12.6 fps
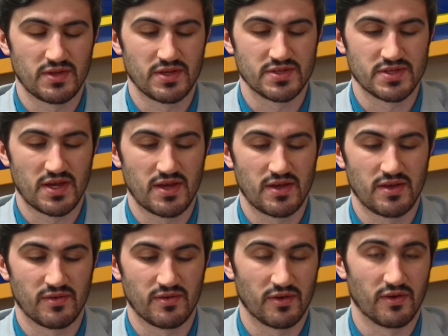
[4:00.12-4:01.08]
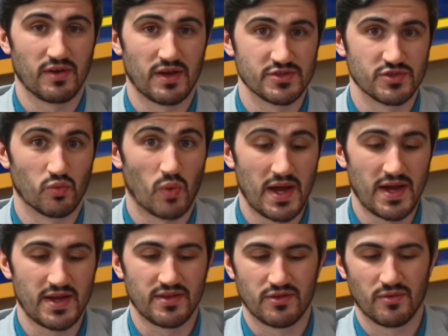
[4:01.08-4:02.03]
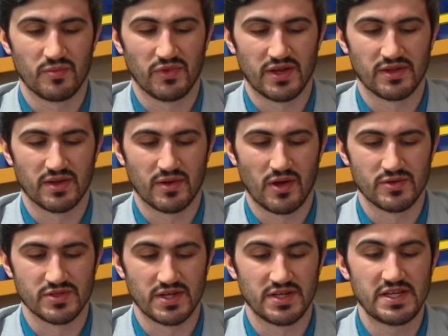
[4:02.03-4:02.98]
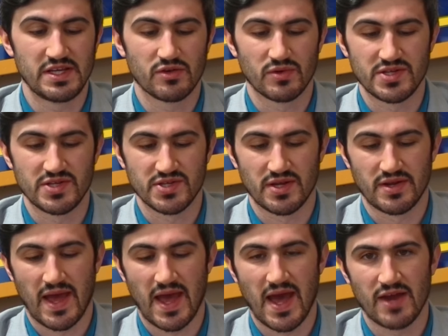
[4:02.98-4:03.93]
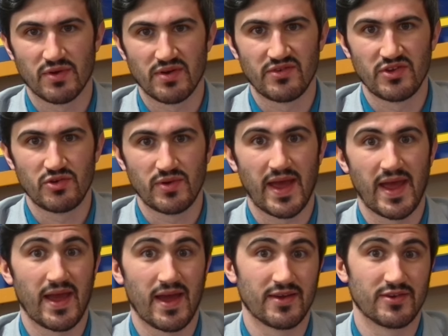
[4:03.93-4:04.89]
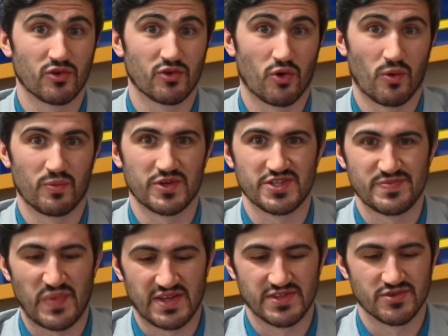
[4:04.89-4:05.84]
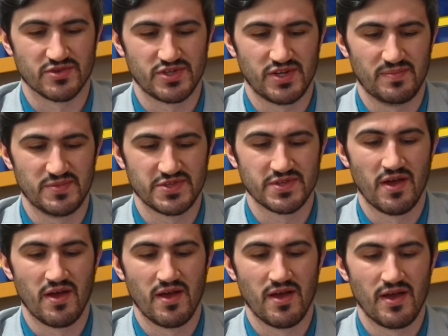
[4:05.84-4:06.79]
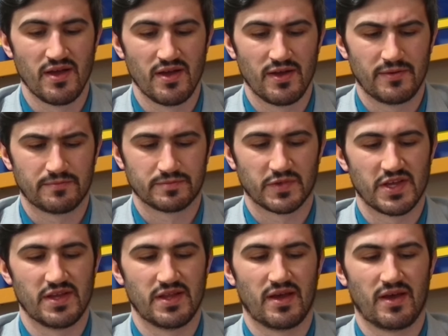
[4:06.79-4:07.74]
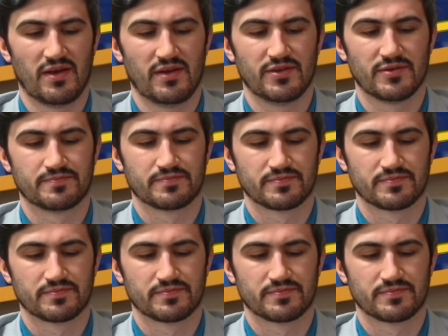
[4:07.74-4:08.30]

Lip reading: they say as to why they're letting them go is a decrease in ad revenue and corporate sponsorships. And